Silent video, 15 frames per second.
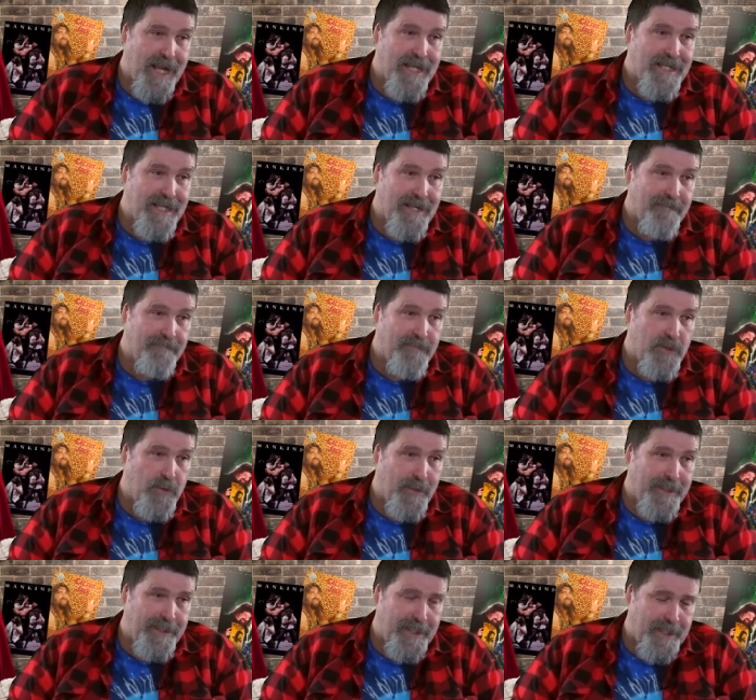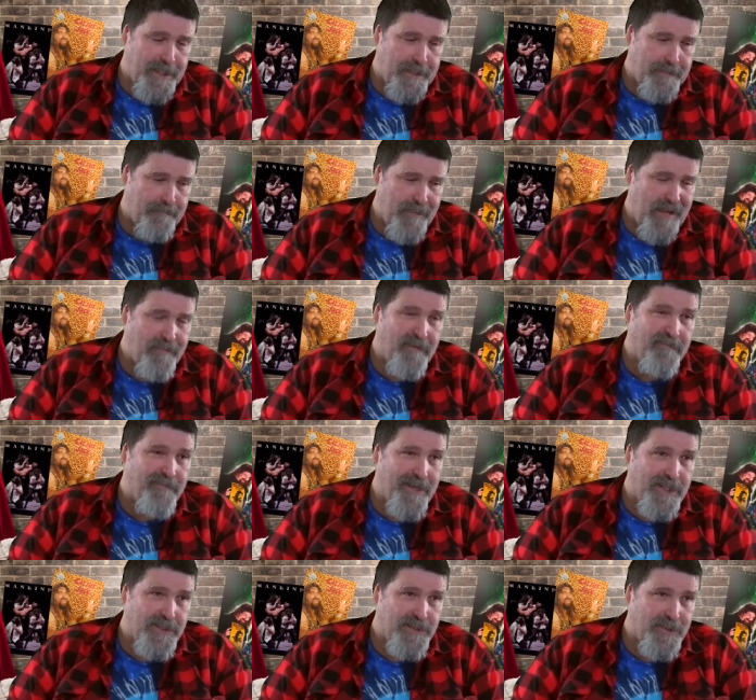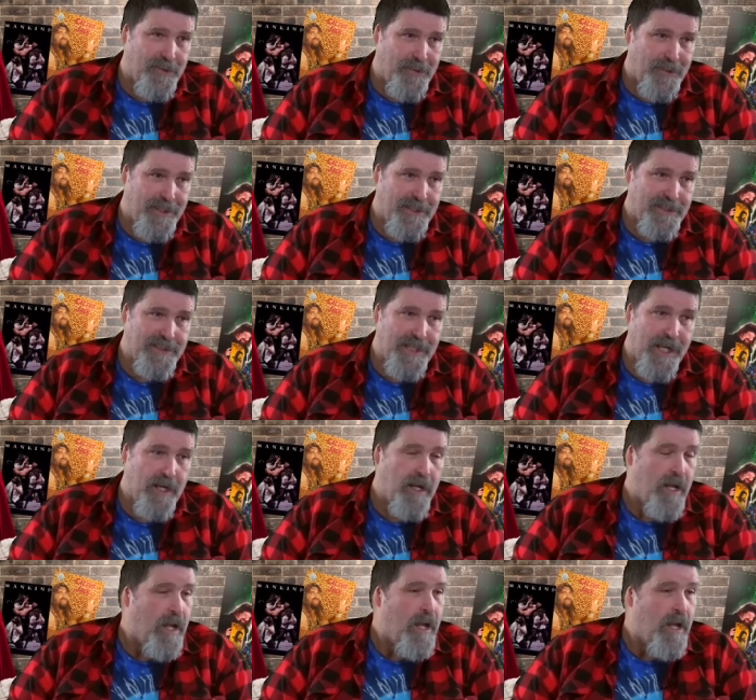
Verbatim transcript: idea of doing the babyface turn, he said,